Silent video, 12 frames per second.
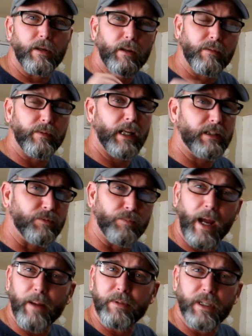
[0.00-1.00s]
All of that's
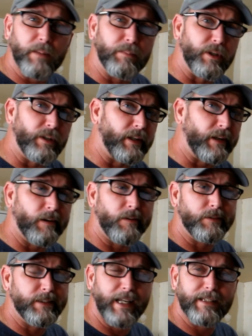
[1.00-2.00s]
wrapped up, good to
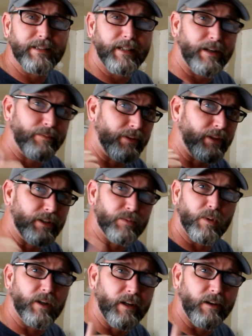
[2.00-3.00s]
go, tested, everything's
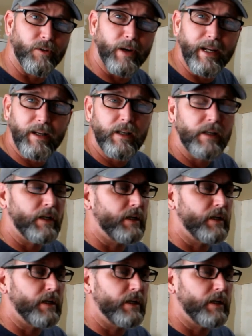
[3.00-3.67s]
working great.